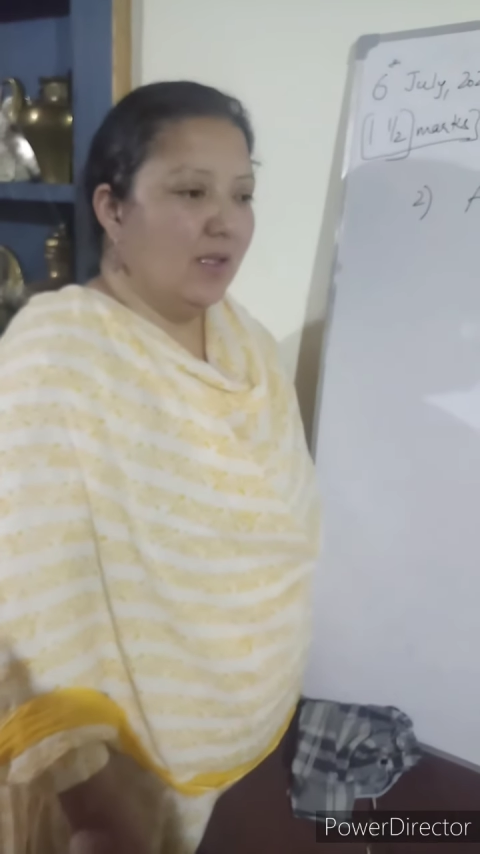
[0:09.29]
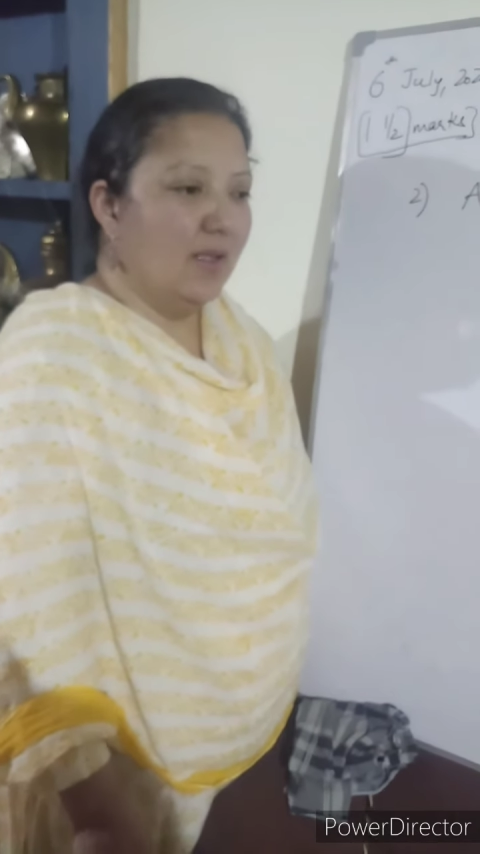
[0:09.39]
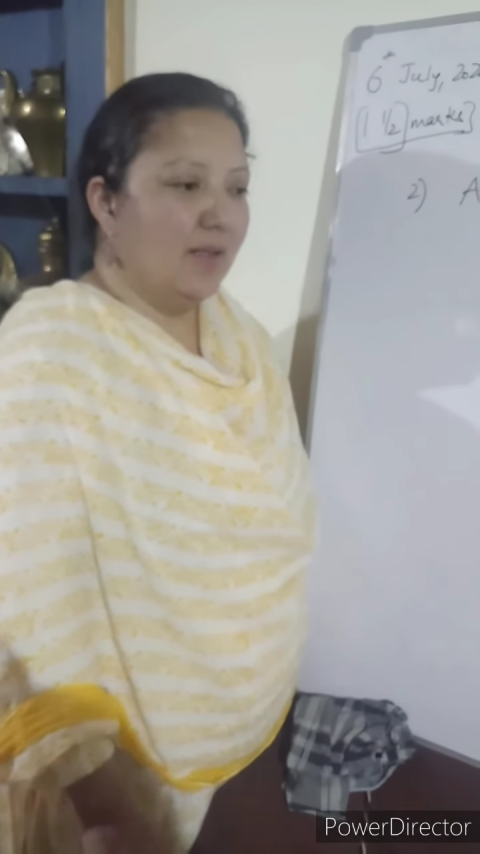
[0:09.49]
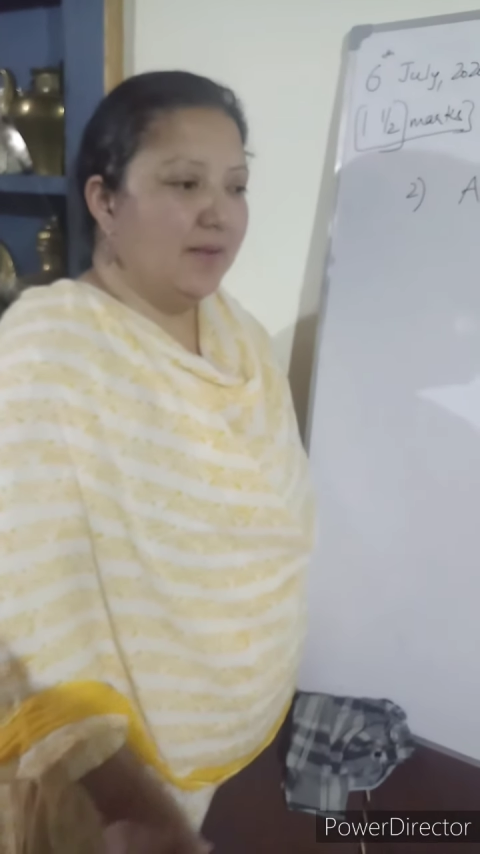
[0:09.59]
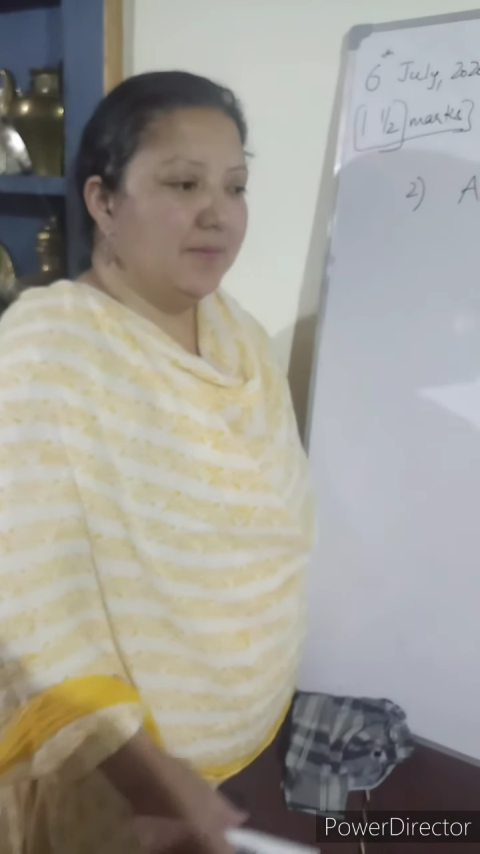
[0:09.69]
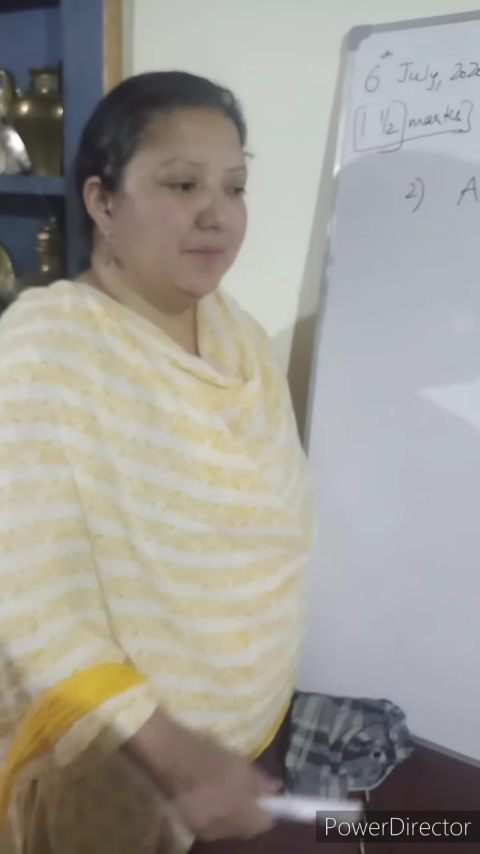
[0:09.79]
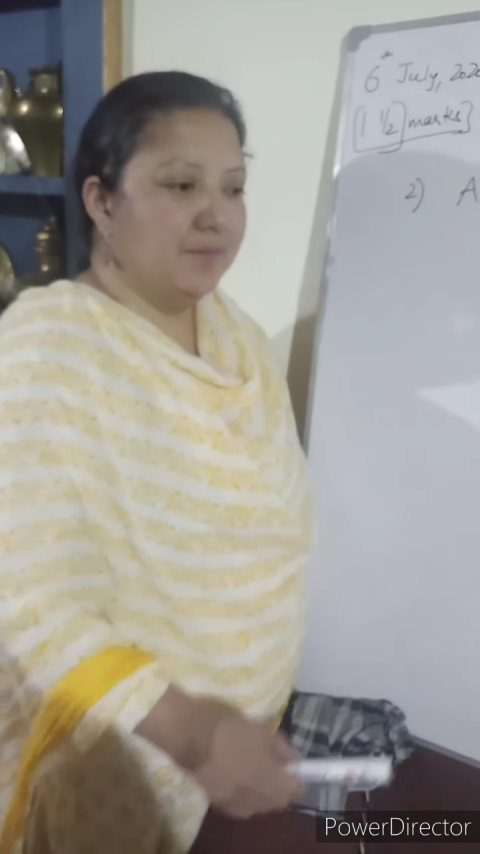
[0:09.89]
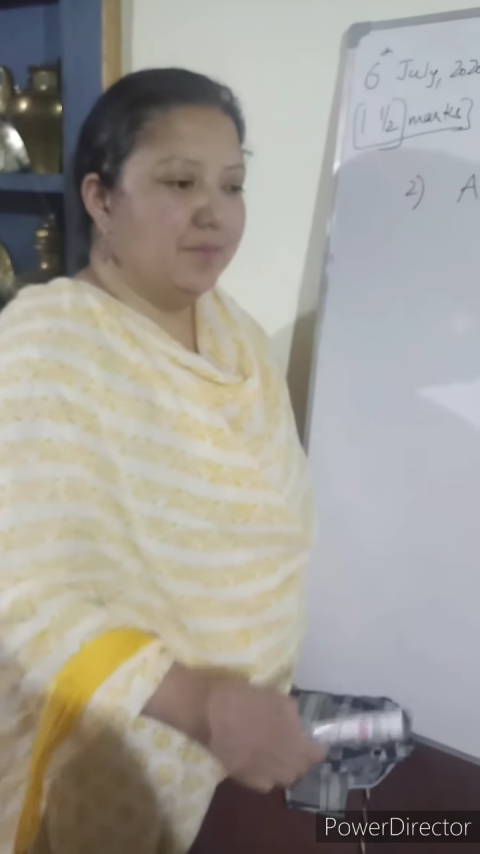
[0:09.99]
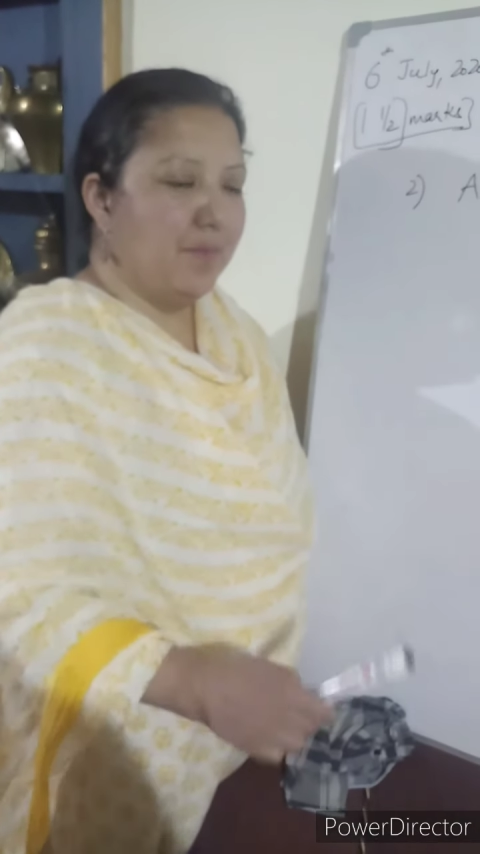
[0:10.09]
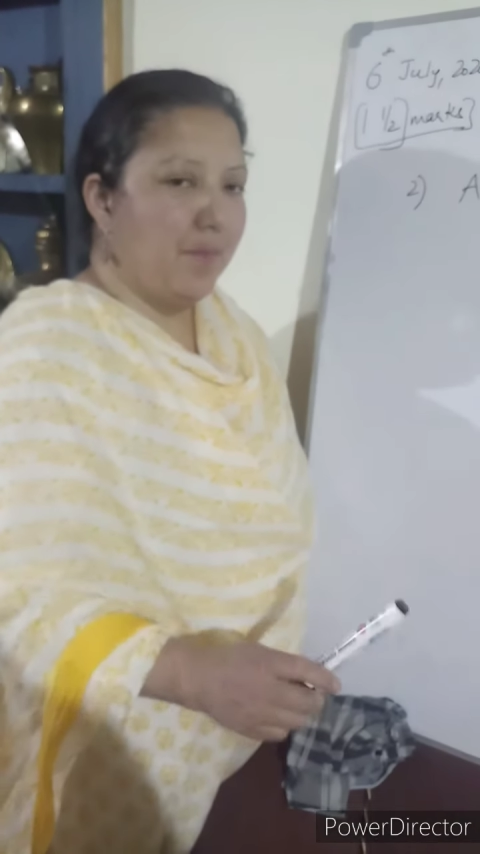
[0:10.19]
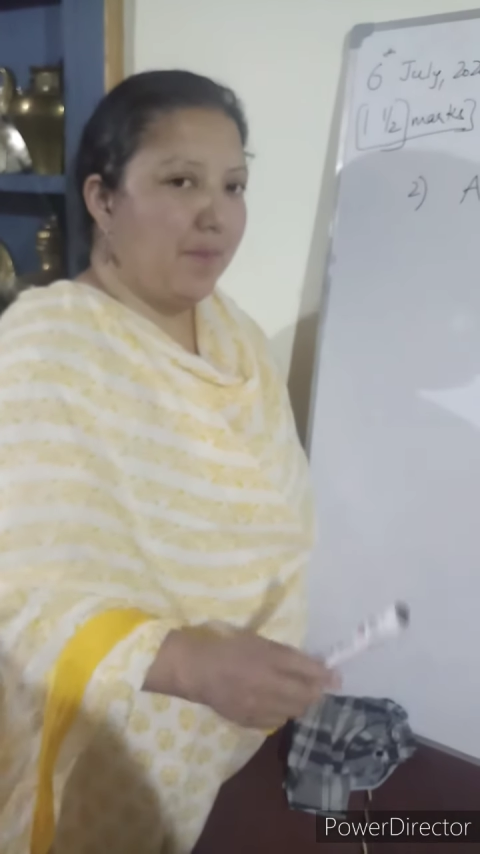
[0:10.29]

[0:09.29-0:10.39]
Um,